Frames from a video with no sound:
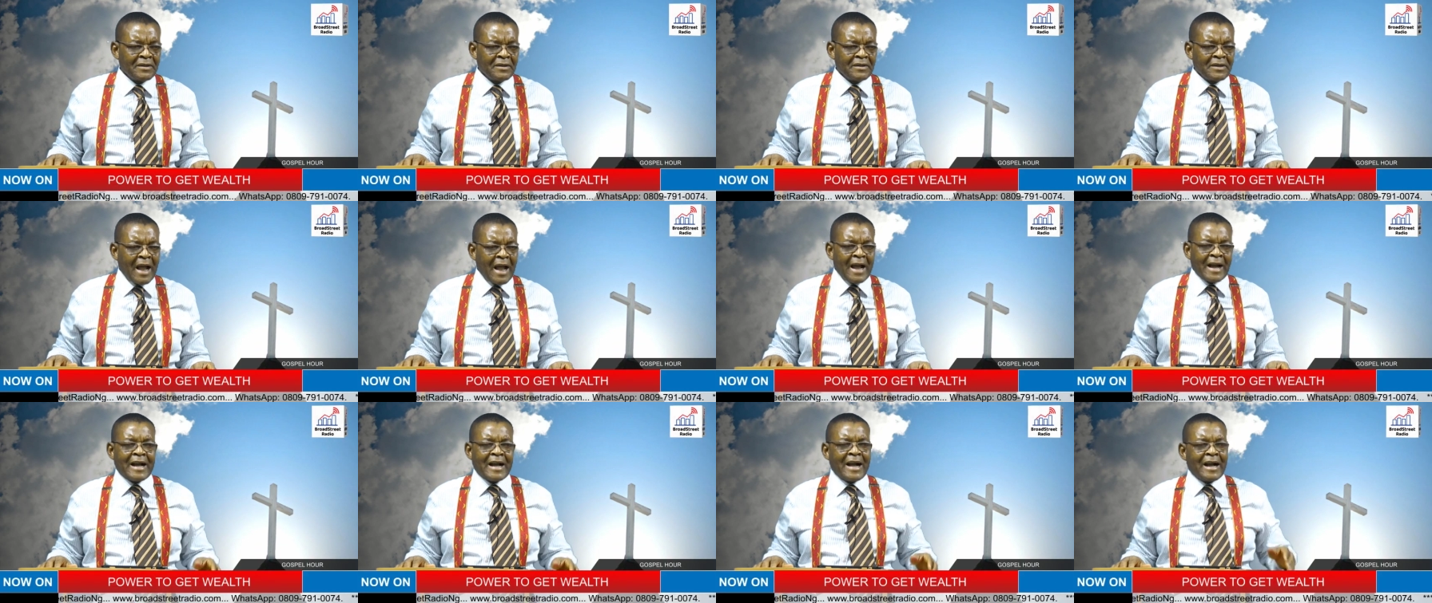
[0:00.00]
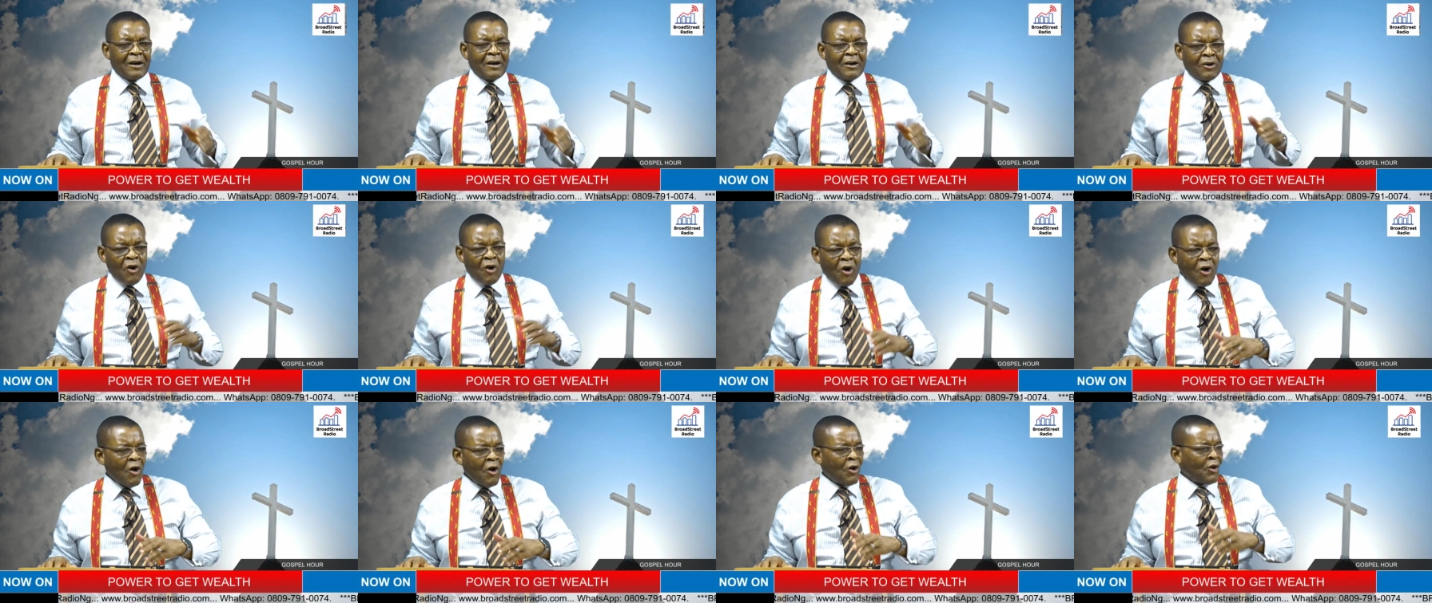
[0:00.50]
I can
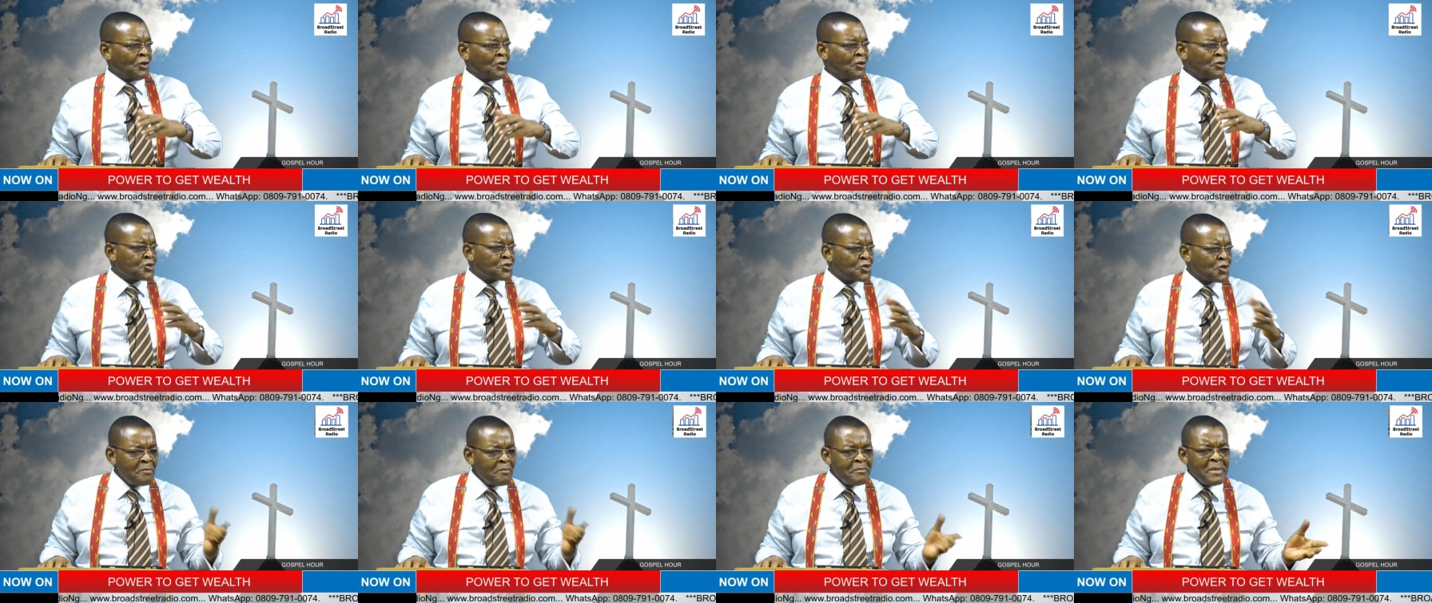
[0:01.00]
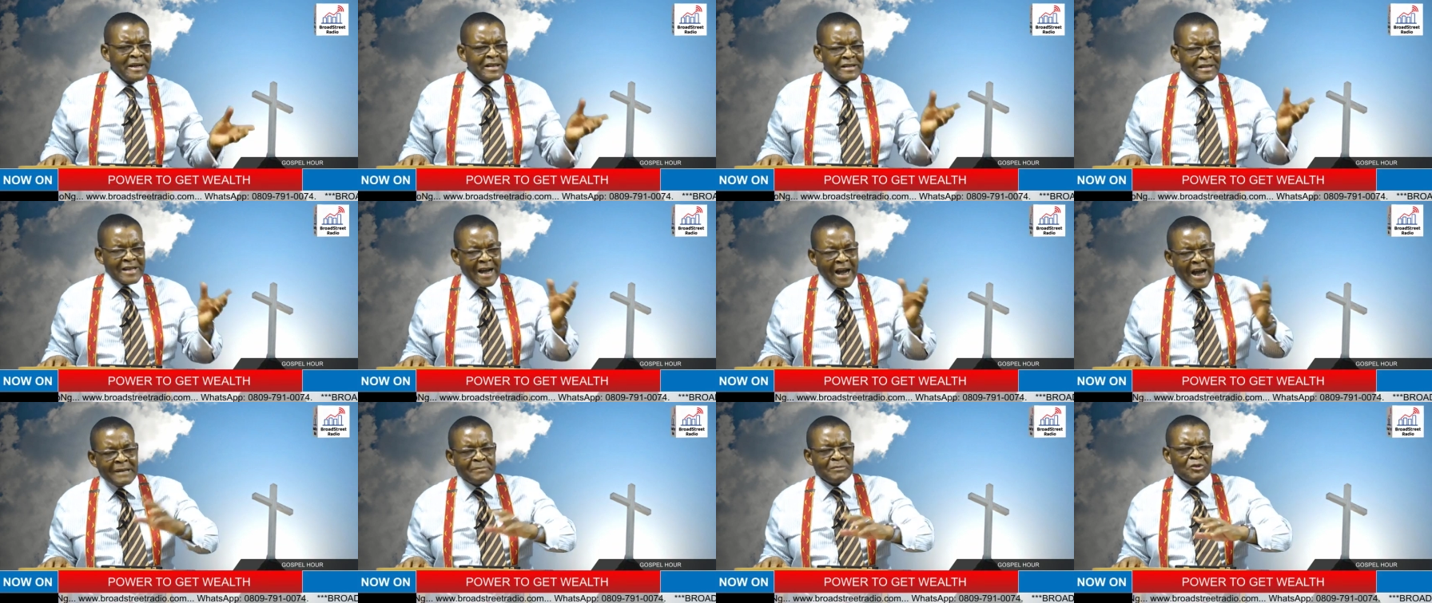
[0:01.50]
call so many
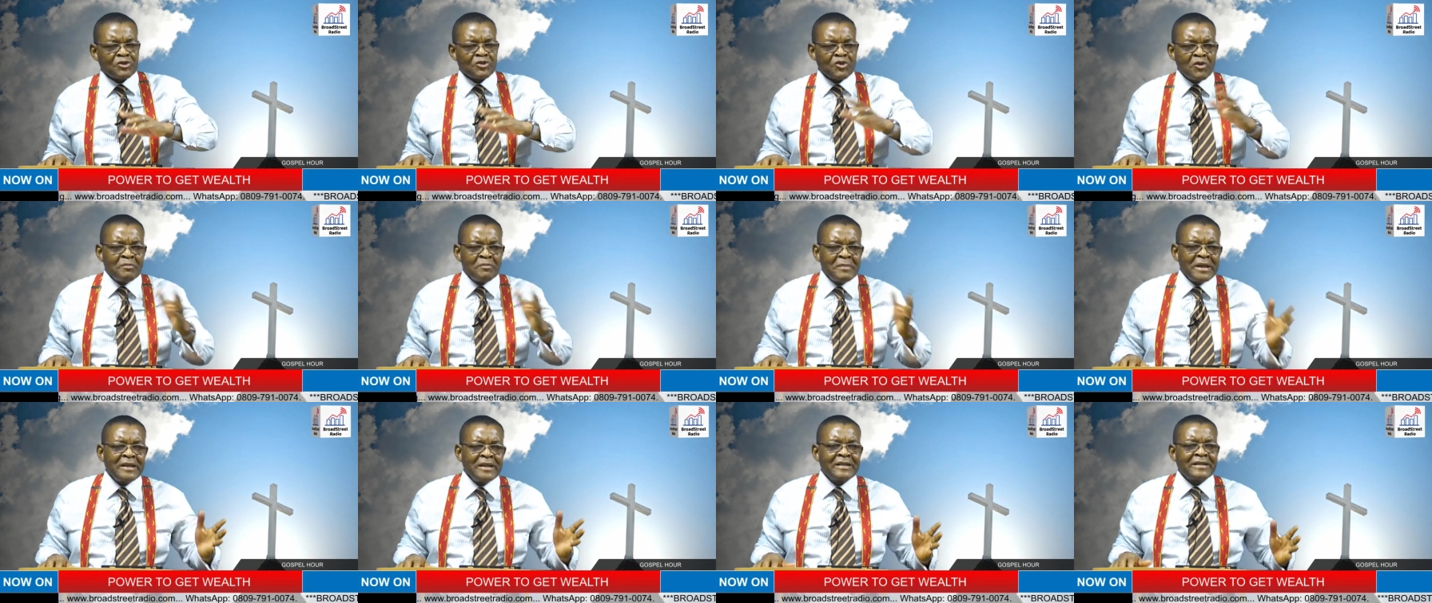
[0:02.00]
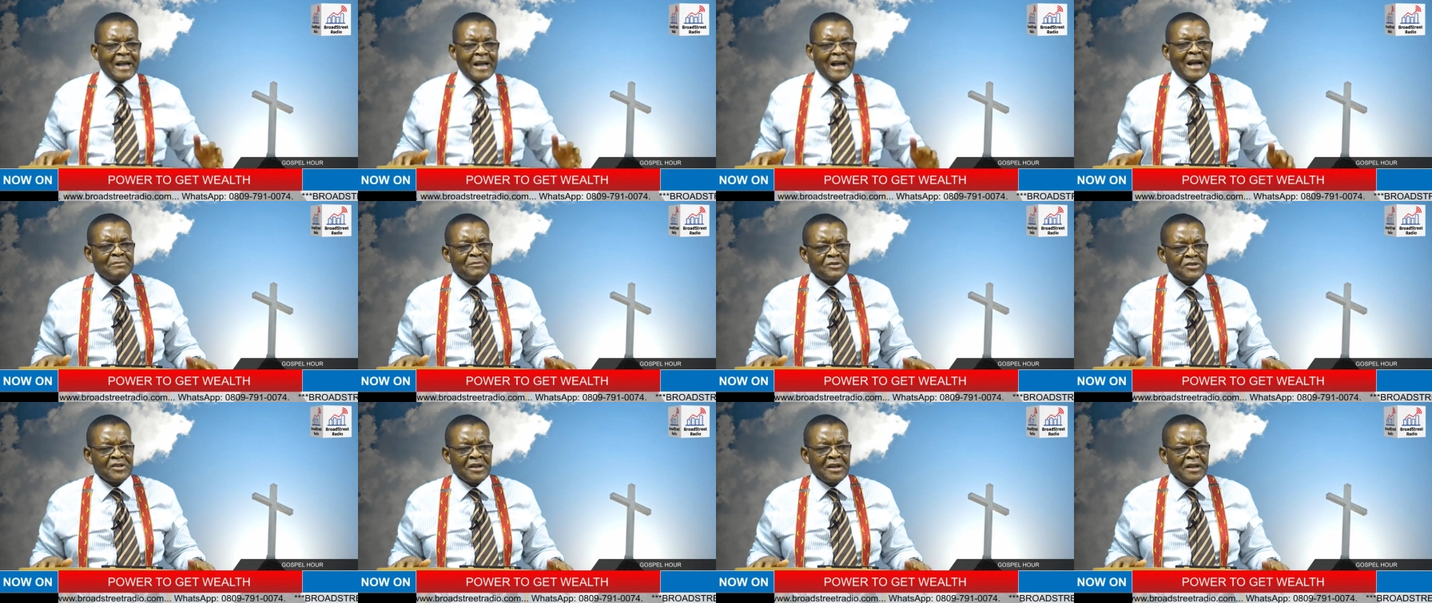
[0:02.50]
times, so many
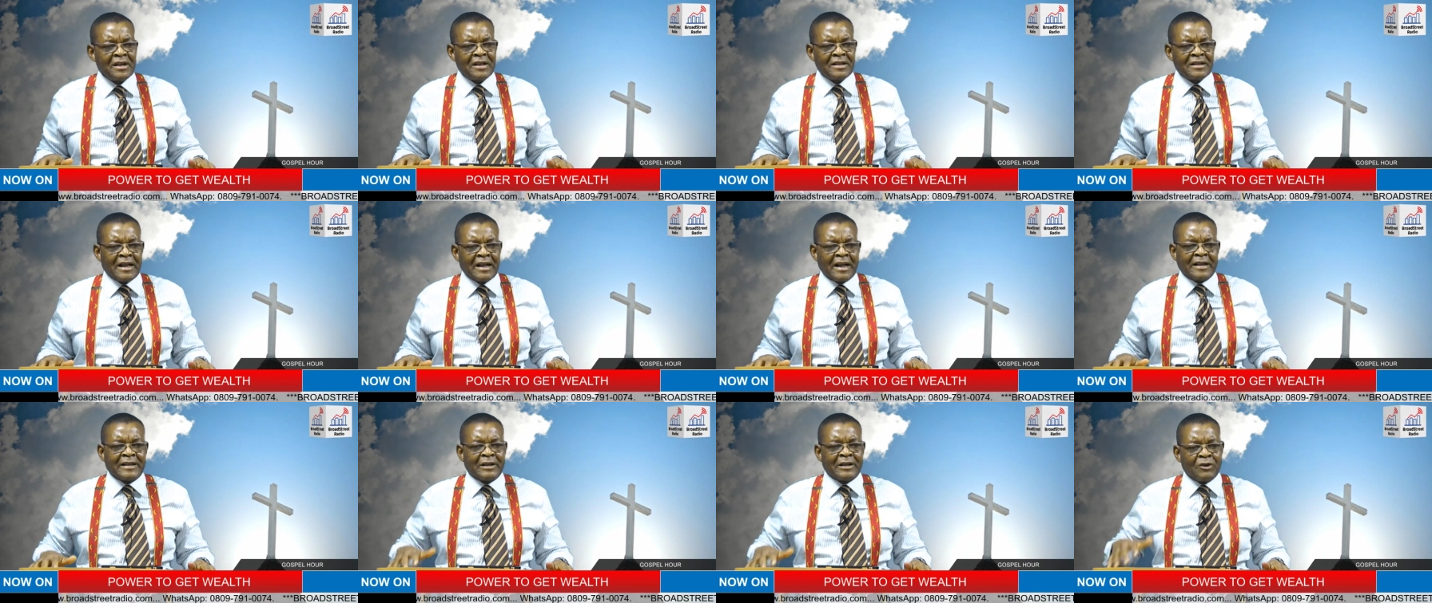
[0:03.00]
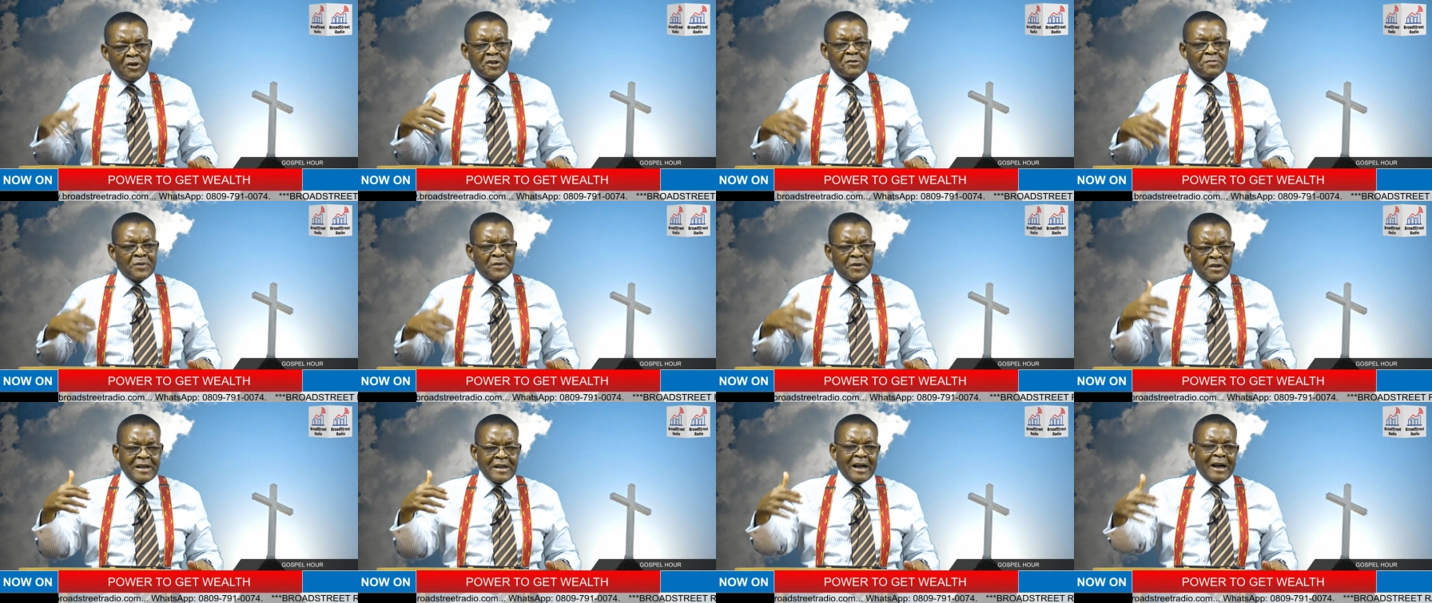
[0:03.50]
times that the Holy
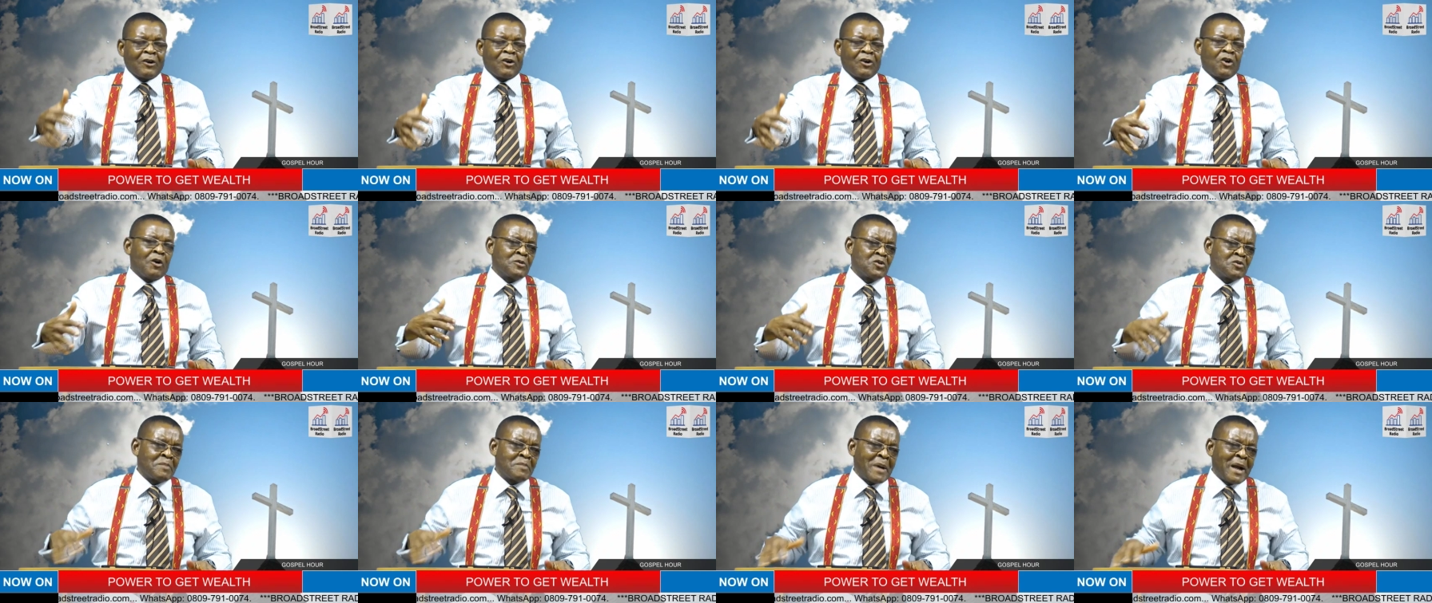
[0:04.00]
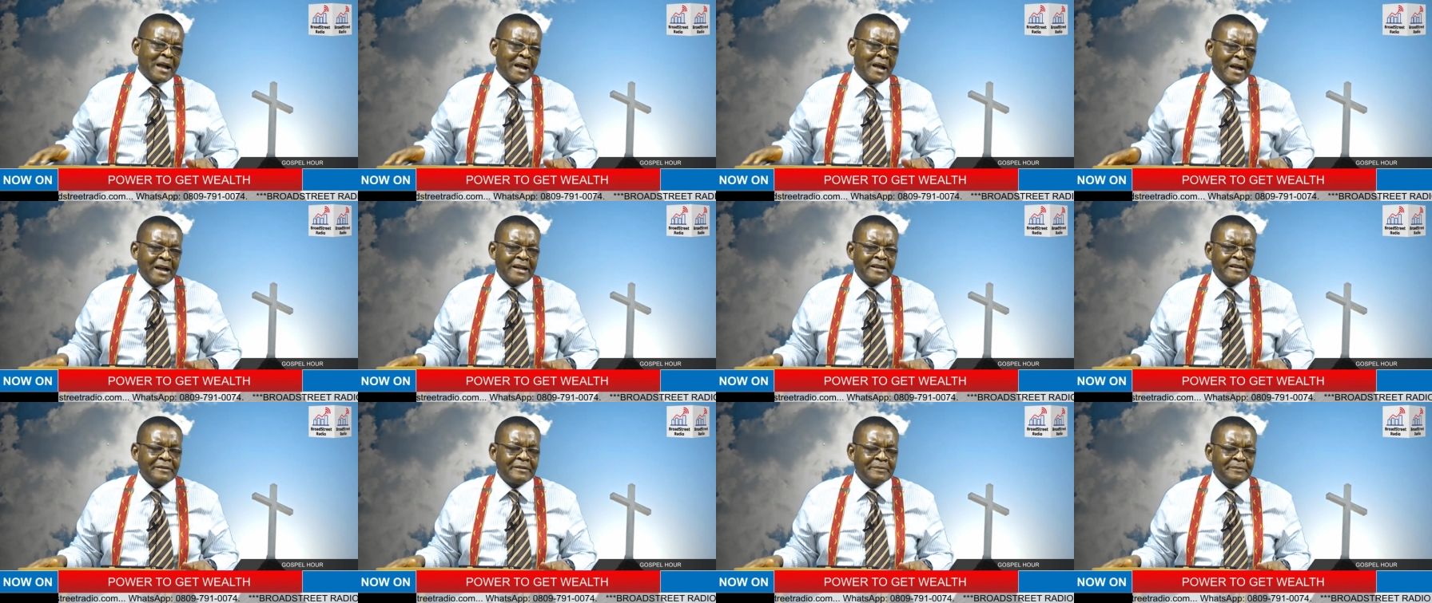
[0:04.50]
Spirit had come to my
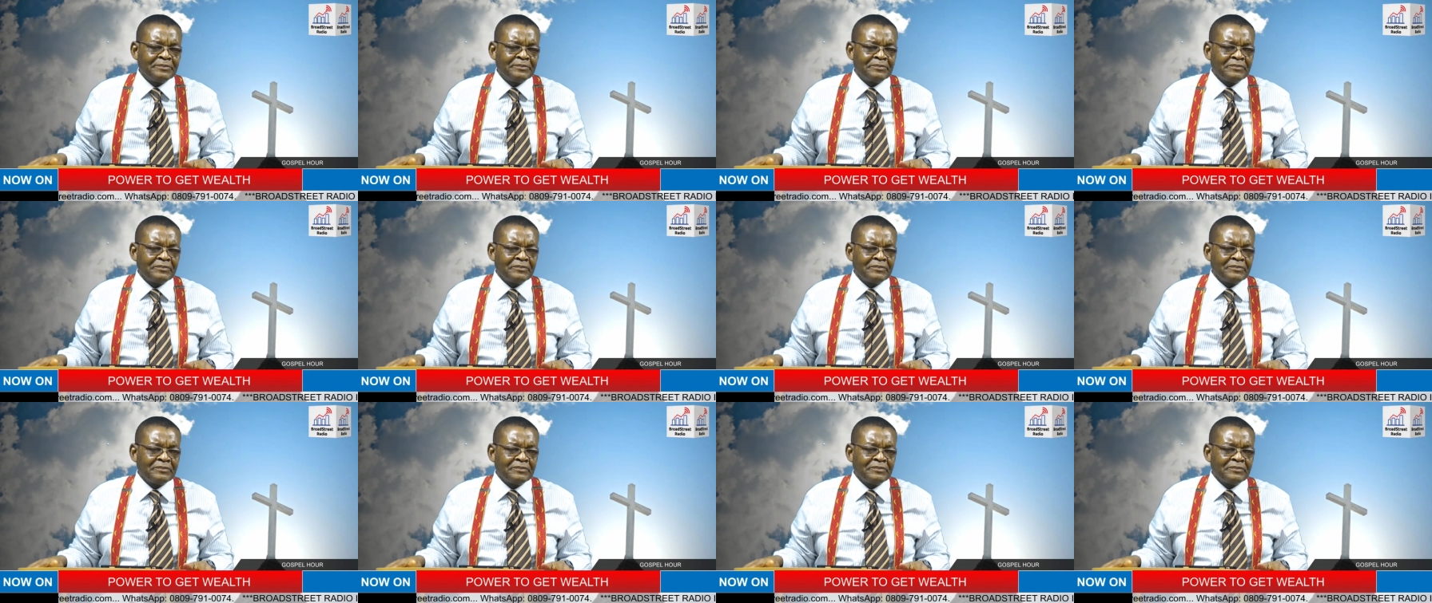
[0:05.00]
head.